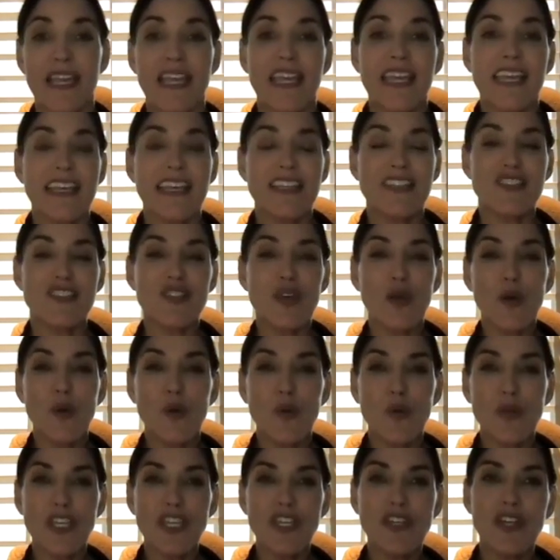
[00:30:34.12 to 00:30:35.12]
So,
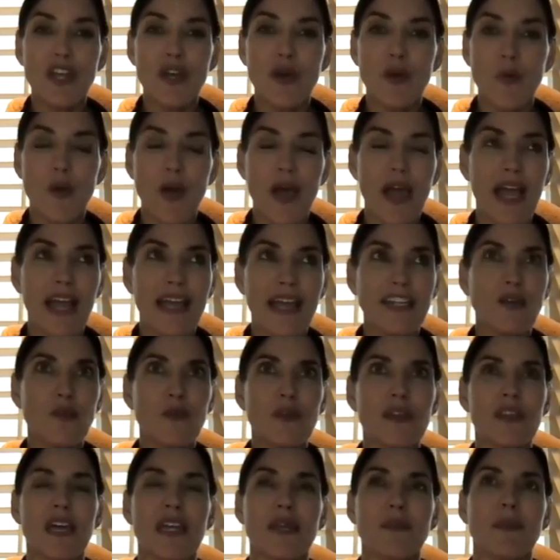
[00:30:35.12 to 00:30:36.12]
I know a
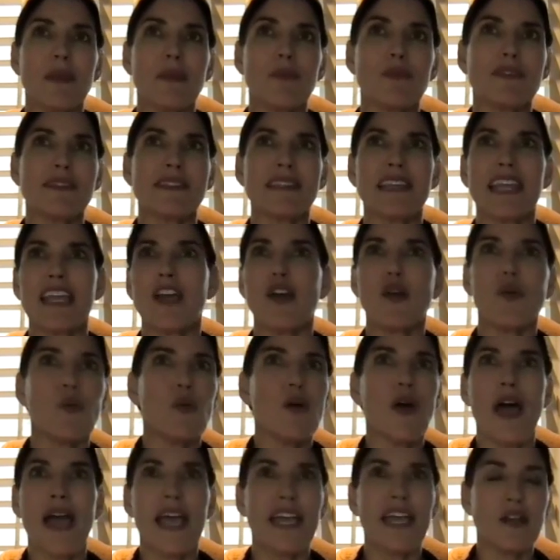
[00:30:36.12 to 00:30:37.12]
lot of people say, oh, well,
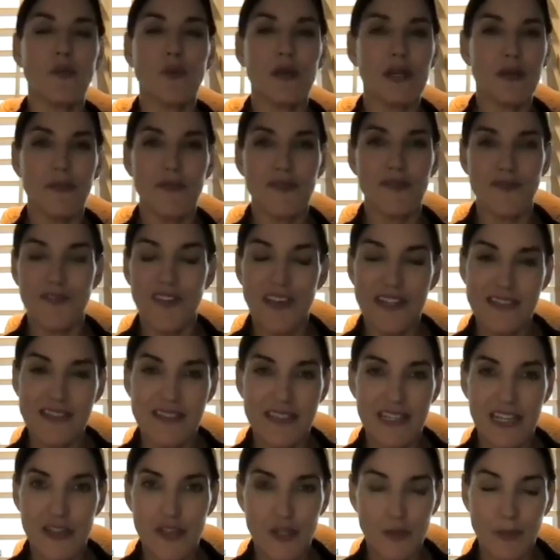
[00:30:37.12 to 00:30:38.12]
I don't want to invest in
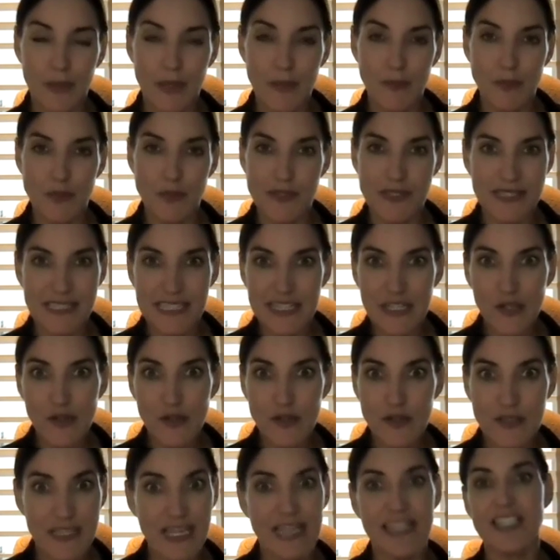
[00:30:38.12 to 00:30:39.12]
other people's deals.
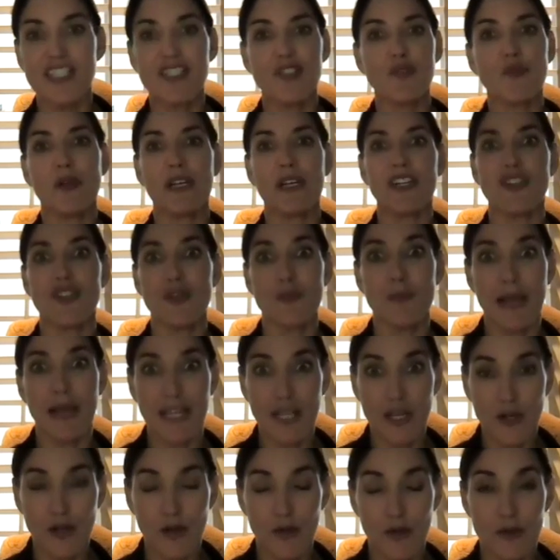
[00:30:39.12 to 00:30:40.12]
I just want to do my
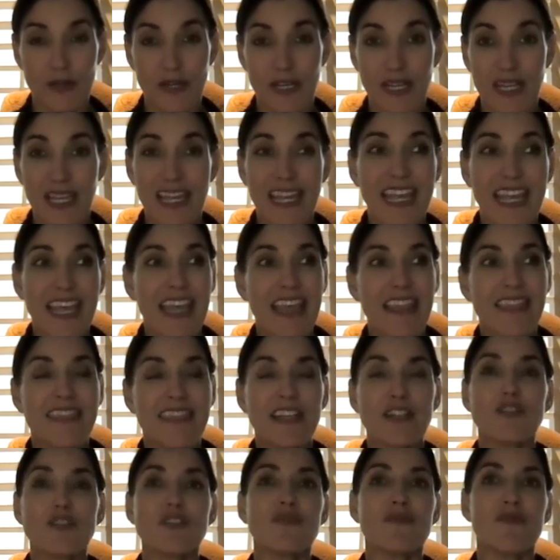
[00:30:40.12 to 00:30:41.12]
own.
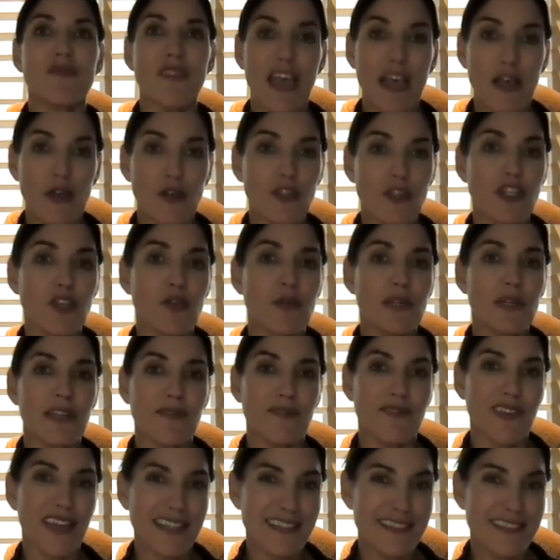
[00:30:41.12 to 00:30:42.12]
There's value in
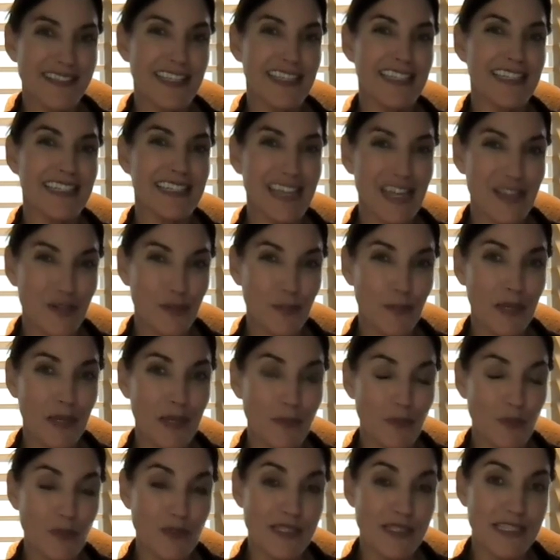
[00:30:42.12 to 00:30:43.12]
investing in other
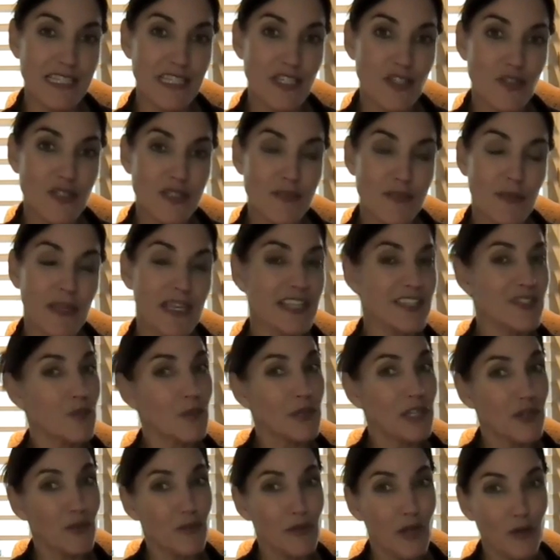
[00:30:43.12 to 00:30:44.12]
people's deals because when
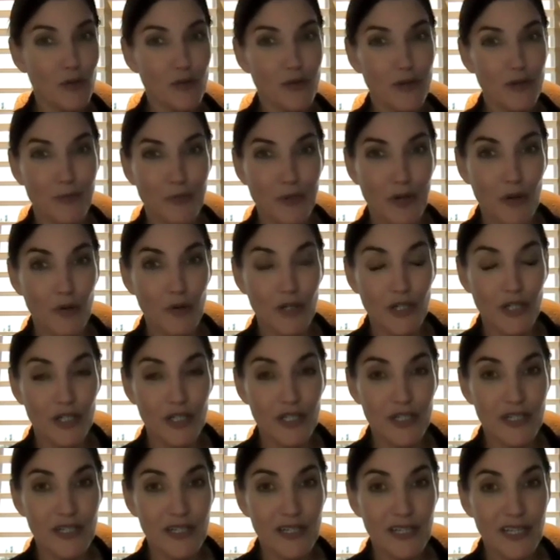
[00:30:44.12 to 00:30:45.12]
you go to a broker,
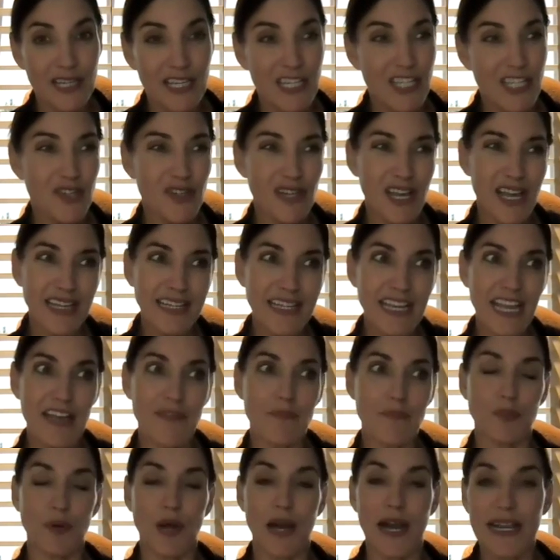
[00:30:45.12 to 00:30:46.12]
you kind of have
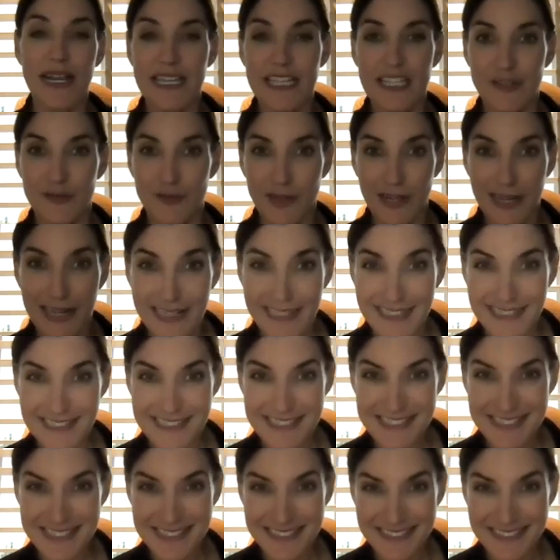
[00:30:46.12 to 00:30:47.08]
bragging rights